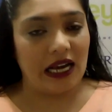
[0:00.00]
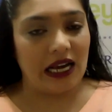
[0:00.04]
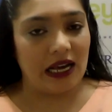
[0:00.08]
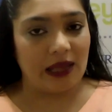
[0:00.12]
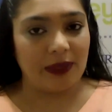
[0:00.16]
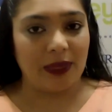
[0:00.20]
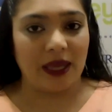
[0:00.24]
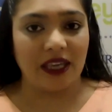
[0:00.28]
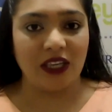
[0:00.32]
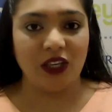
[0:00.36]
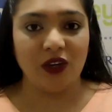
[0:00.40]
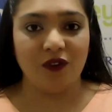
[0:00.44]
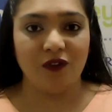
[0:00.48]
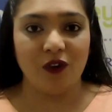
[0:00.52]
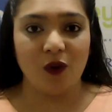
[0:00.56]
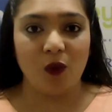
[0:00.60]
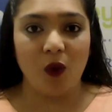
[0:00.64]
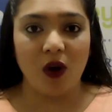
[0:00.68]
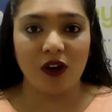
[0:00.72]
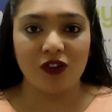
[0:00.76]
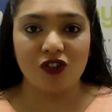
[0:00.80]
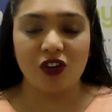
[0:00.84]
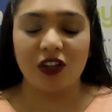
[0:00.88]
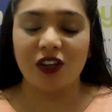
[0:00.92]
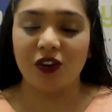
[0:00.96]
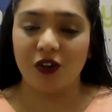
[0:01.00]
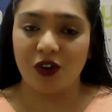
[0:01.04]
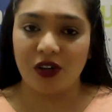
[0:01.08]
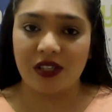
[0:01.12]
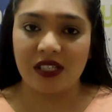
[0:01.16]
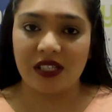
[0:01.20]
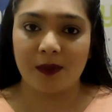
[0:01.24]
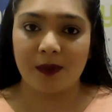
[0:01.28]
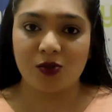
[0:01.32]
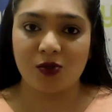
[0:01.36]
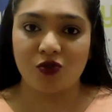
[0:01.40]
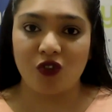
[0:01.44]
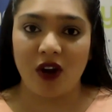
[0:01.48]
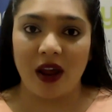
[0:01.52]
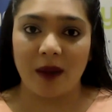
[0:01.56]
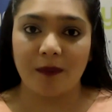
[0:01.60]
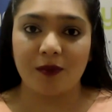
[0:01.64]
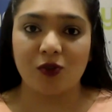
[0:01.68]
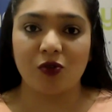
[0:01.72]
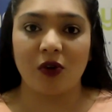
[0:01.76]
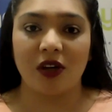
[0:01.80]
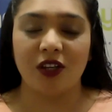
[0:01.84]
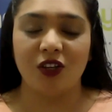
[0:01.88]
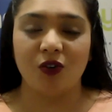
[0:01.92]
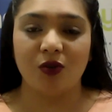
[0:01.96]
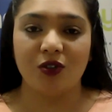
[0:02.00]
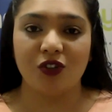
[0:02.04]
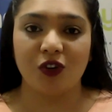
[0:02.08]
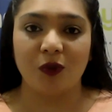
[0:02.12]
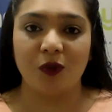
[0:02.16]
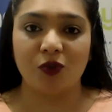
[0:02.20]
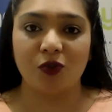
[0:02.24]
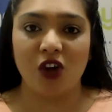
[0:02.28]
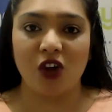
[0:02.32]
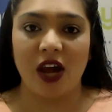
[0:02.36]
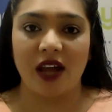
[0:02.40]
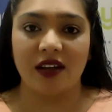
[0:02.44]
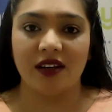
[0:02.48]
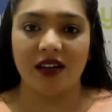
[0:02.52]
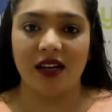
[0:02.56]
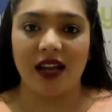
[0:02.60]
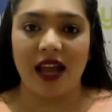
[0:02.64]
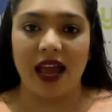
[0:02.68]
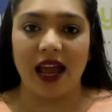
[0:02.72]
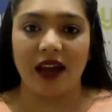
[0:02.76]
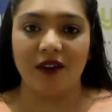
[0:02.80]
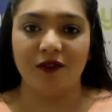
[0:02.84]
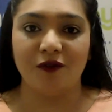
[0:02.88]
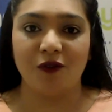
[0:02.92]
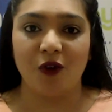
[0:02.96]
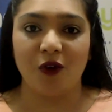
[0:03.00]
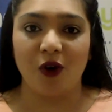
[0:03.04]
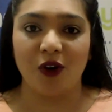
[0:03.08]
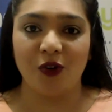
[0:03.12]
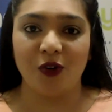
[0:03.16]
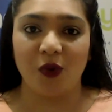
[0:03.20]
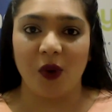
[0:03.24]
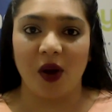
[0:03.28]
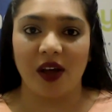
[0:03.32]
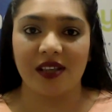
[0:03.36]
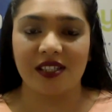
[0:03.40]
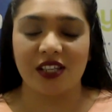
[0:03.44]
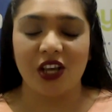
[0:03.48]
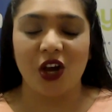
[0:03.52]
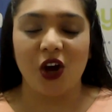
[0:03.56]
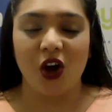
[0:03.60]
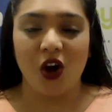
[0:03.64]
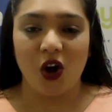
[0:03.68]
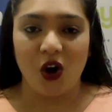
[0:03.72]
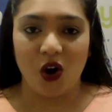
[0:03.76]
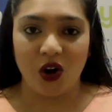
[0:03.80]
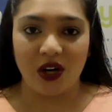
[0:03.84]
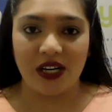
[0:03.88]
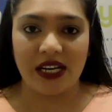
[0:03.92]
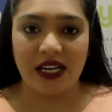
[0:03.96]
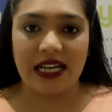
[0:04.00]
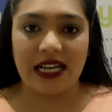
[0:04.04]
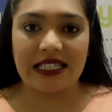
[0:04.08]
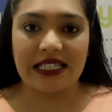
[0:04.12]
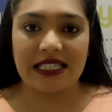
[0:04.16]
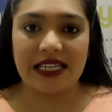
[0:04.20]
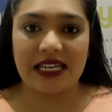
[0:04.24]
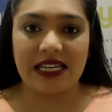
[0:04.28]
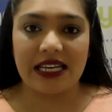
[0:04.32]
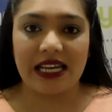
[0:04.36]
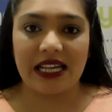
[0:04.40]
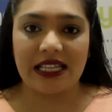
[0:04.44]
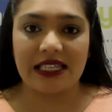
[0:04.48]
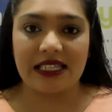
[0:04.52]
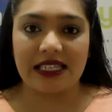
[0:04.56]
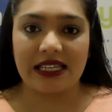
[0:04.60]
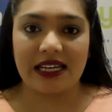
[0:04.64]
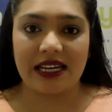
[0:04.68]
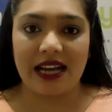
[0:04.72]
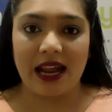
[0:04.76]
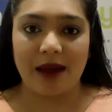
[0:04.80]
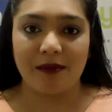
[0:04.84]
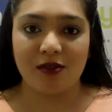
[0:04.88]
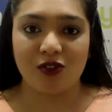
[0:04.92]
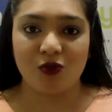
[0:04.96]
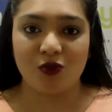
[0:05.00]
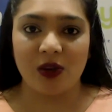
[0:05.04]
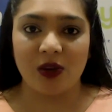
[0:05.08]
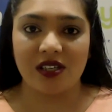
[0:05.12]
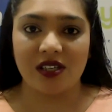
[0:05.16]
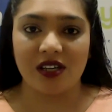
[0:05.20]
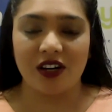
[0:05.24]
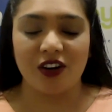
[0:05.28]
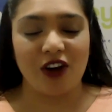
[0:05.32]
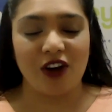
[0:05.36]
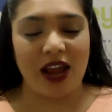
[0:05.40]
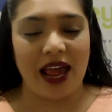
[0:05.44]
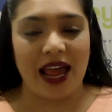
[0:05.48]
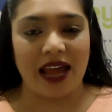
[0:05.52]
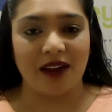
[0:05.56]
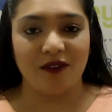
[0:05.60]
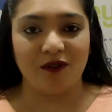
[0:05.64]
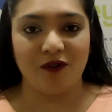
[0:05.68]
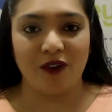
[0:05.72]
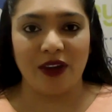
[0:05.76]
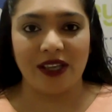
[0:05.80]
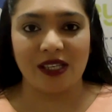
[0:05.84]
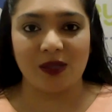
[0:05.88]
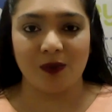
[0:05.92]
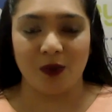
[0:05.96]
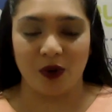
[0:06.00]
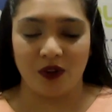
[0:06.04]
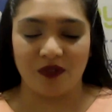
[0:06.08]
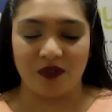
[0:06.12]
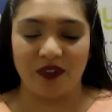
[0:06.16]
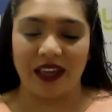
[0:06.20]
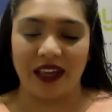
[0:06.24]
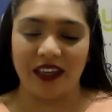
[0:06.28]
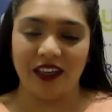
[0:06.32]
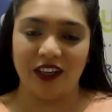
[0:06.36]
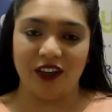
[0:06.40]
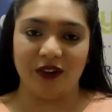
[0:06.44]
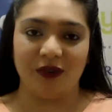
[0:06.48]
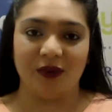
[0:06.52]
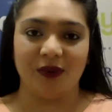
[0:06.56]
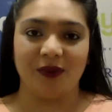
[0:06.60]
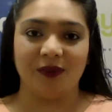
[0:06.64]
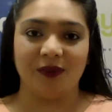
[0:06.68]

Thank you for watching. You could subscribe to our YouTube channel and follow us on LinkedIn, Instagram, Twitter, and Facebook. Thank you.